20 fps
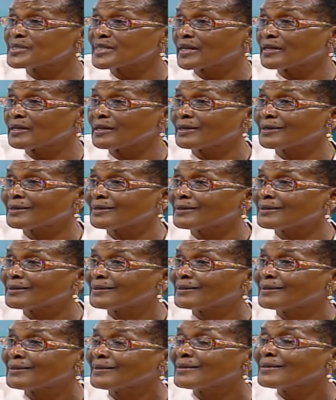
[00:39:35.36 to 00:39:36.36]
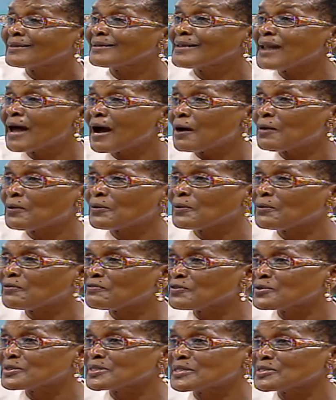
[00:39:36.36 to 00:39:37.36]
China, now, of
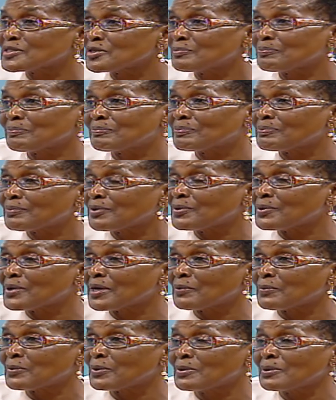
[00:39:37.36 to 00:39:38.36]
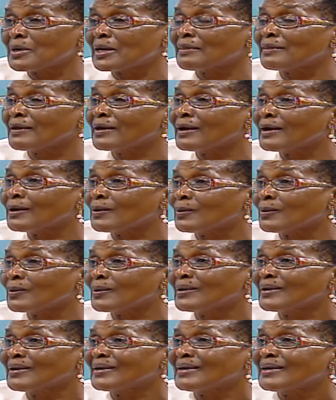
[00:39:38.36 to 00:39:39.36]
course, a ship owner will look at the cargo.
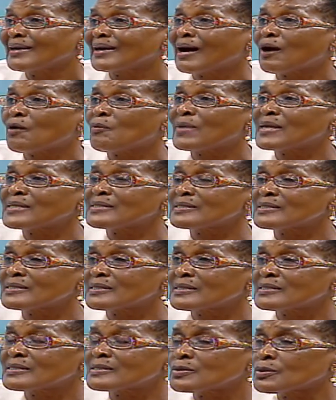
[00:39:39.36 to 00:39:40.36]
How much is it?